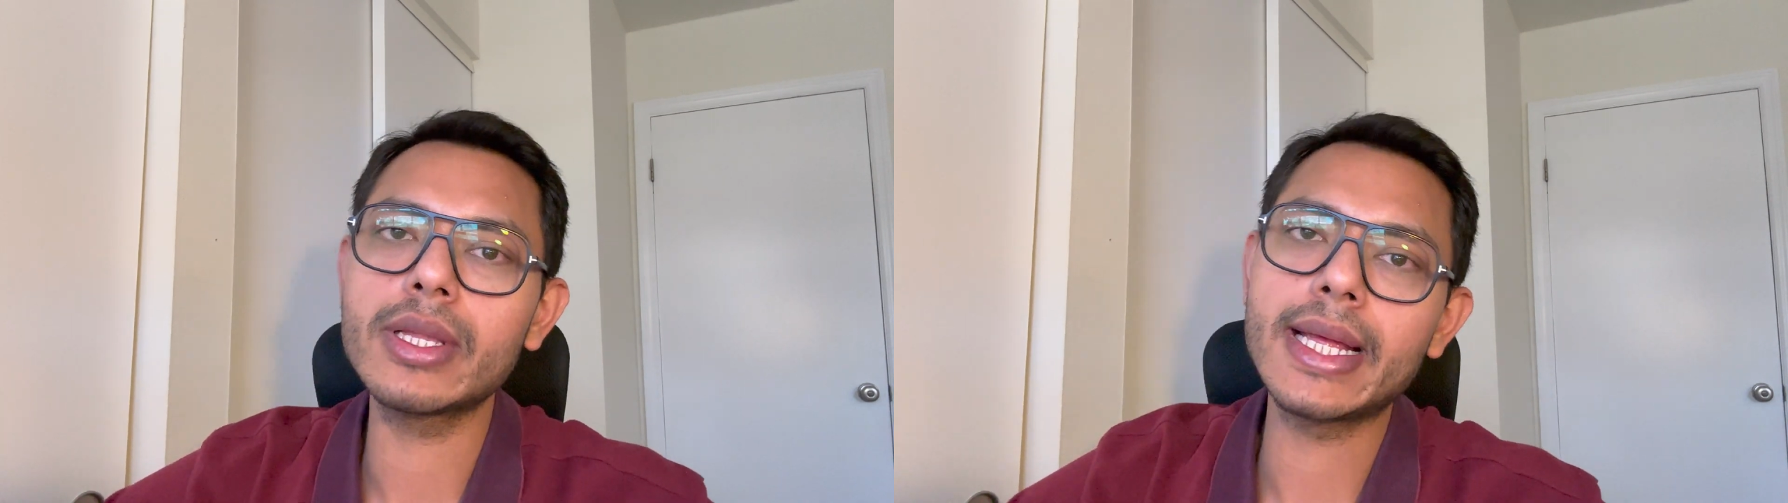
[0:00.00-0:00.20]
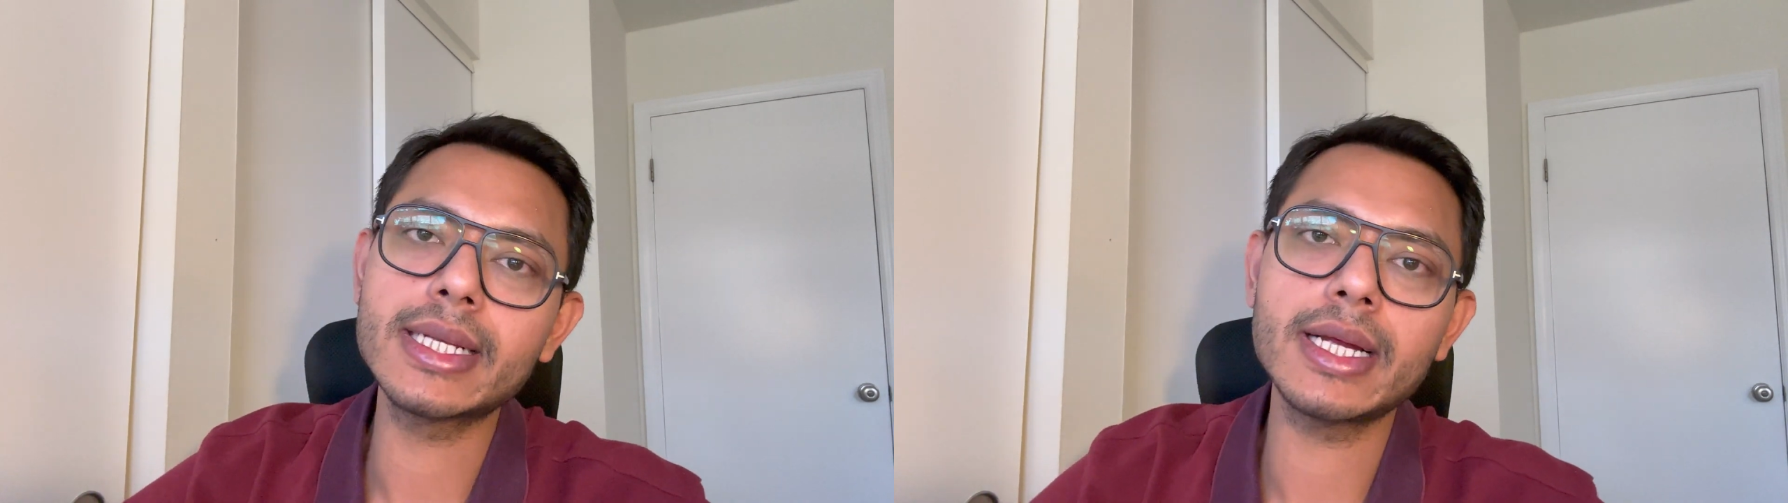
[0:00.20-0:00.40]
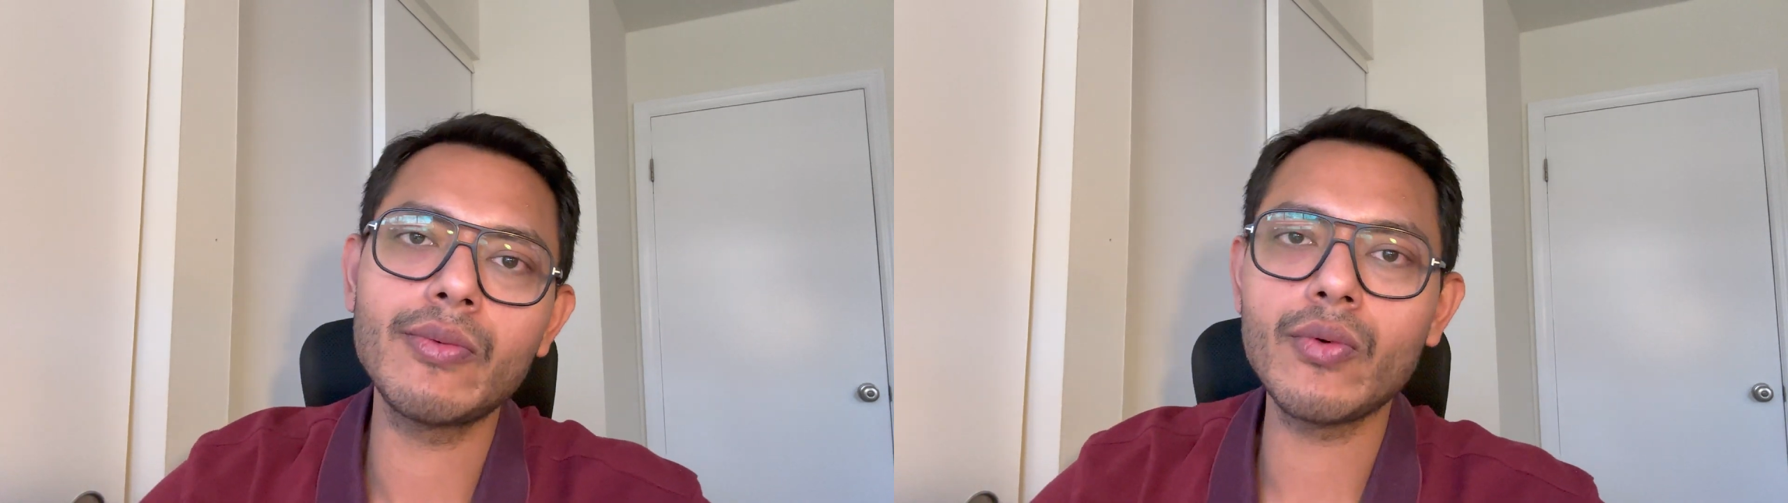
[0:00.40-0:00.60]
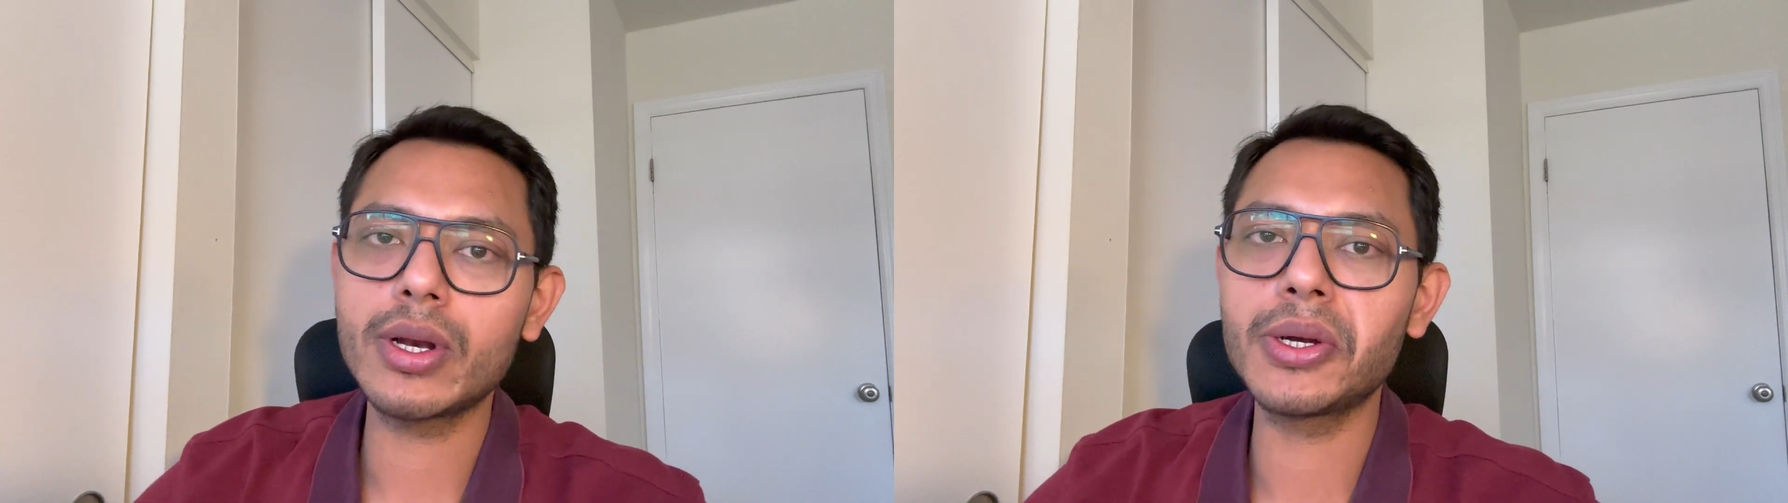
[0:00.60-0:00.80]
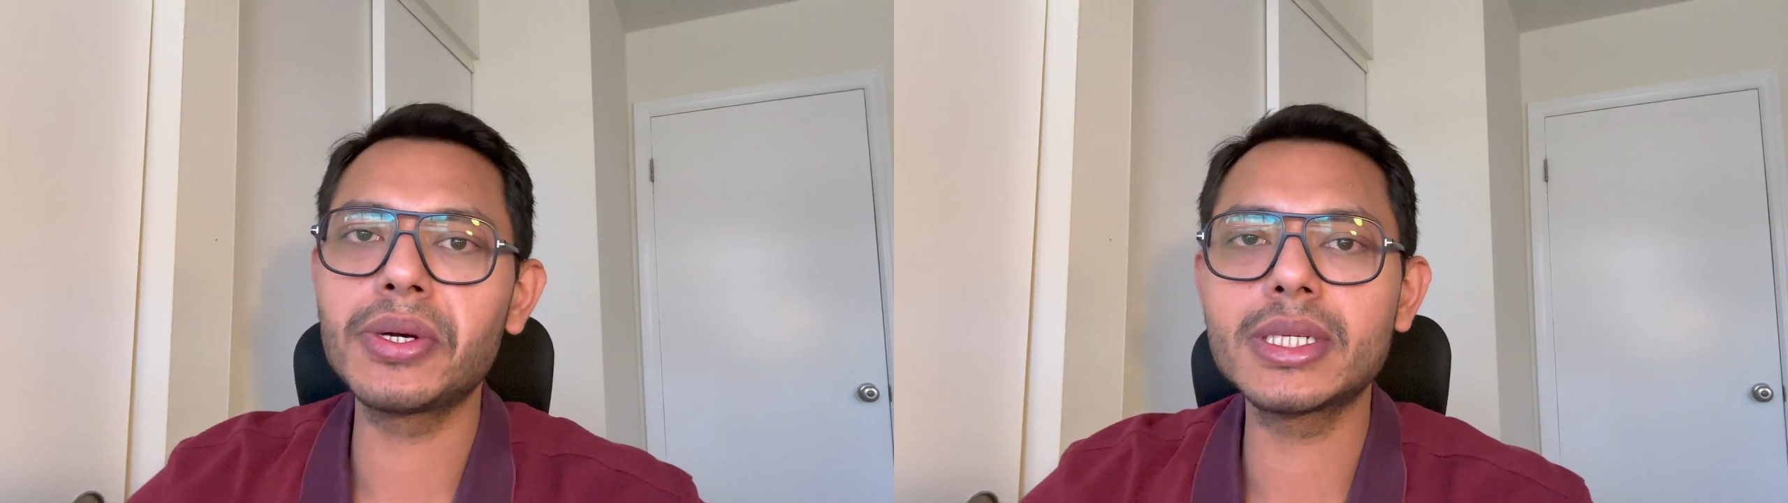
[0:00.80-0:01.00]
things that we
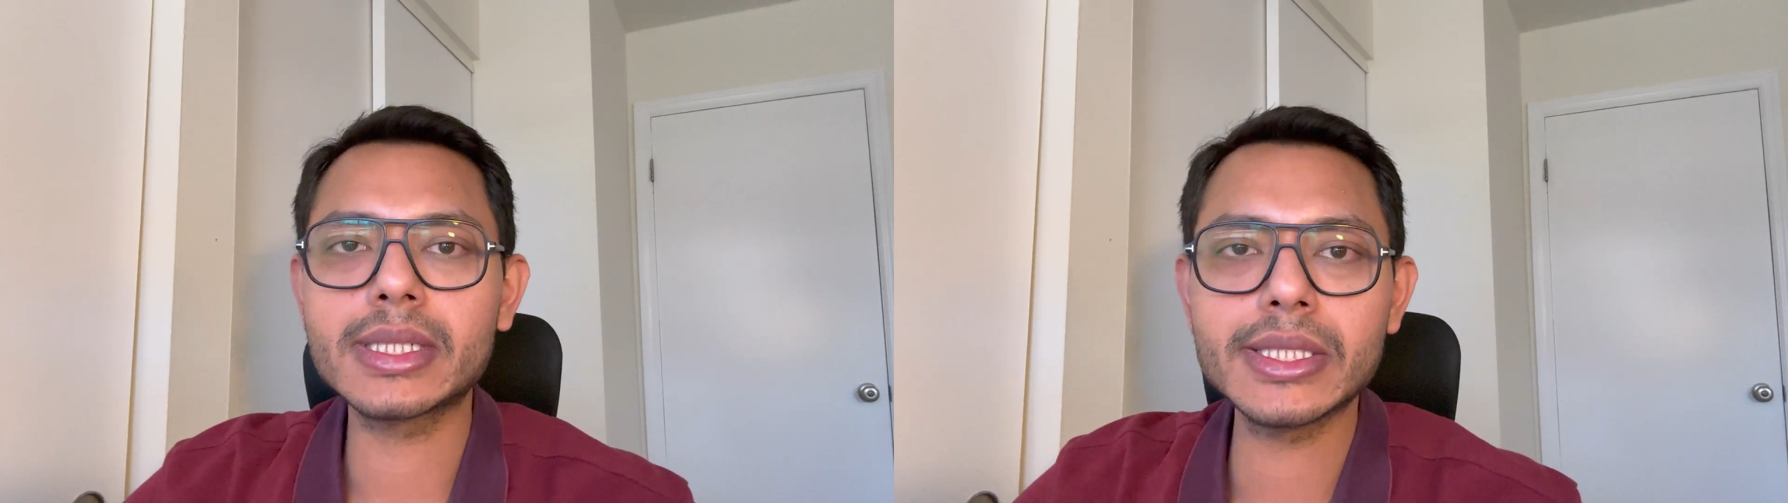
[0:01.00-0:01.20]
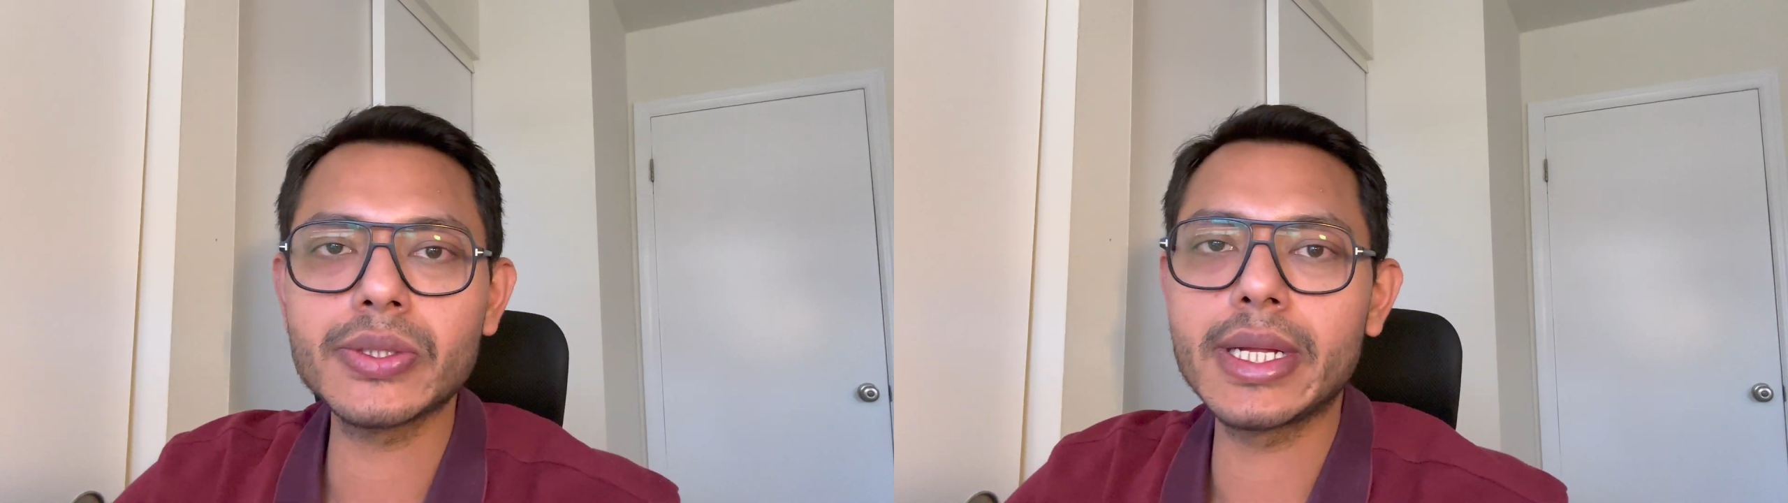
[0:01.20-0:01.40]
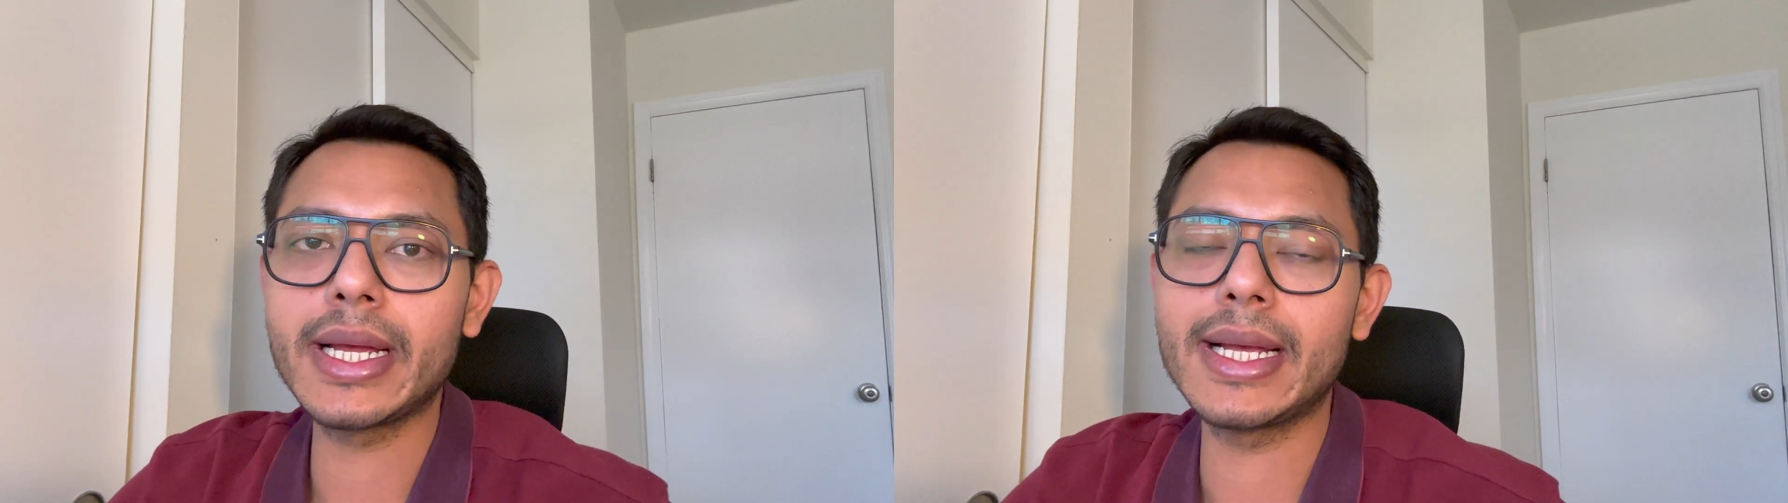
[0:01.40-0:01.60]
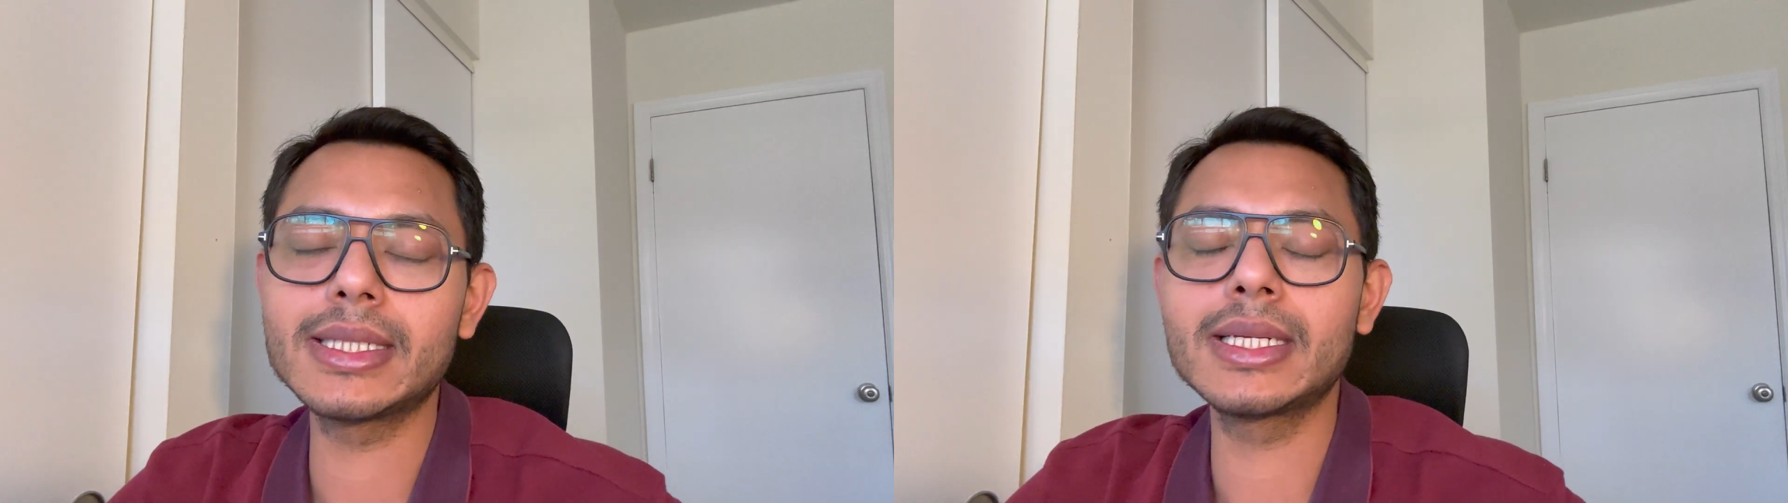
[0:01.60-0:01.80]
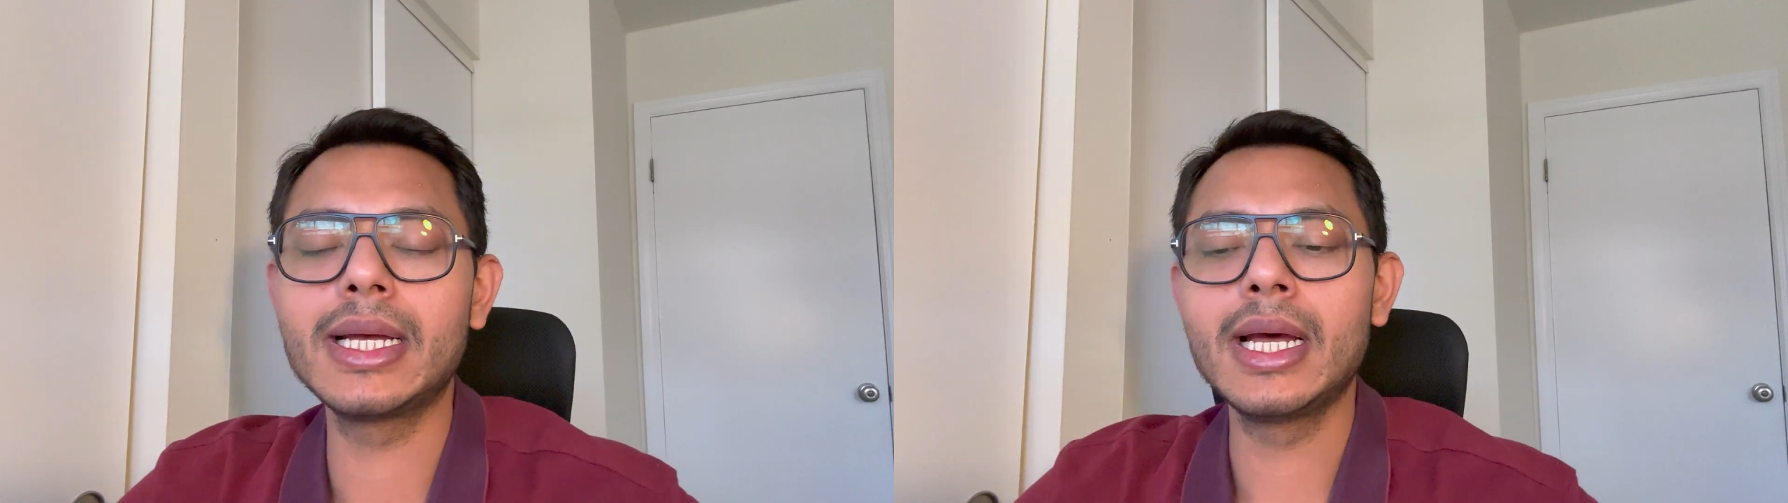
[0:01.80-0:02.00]
wanted to discuss today
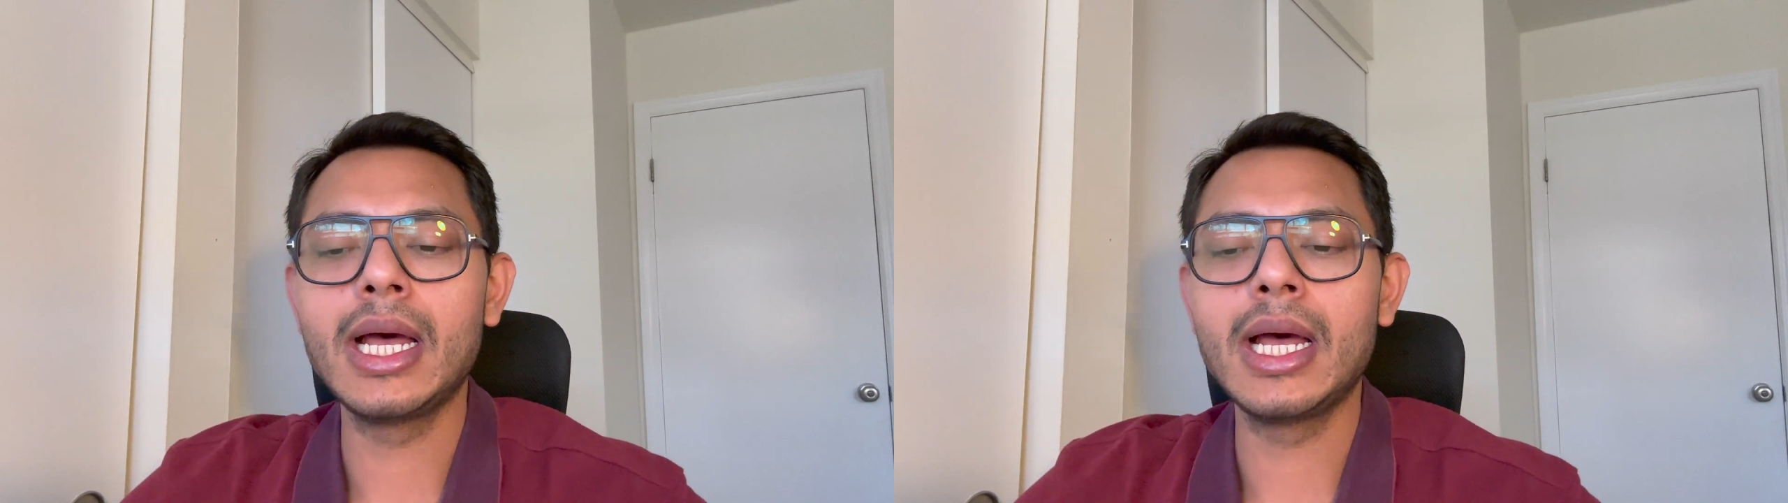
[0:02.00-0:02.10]
is